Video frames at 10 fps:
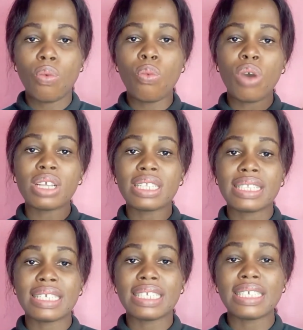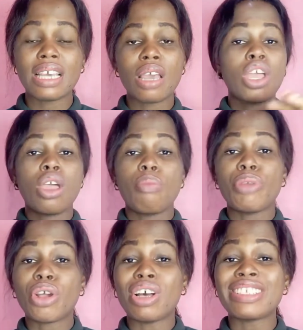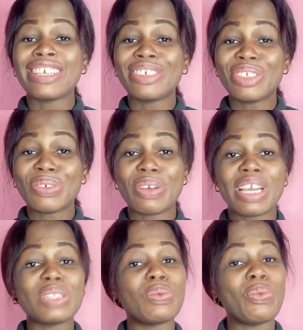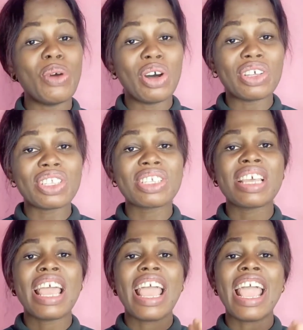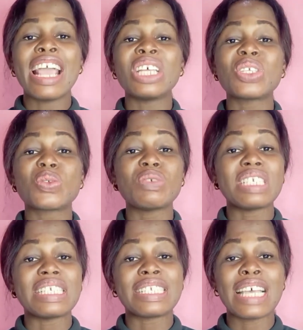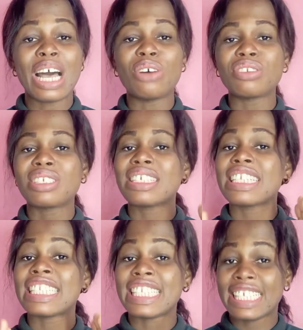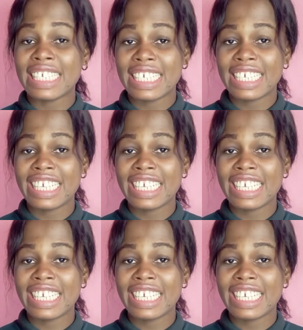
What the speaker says: Wanted. Because the root word want ends with the sound T.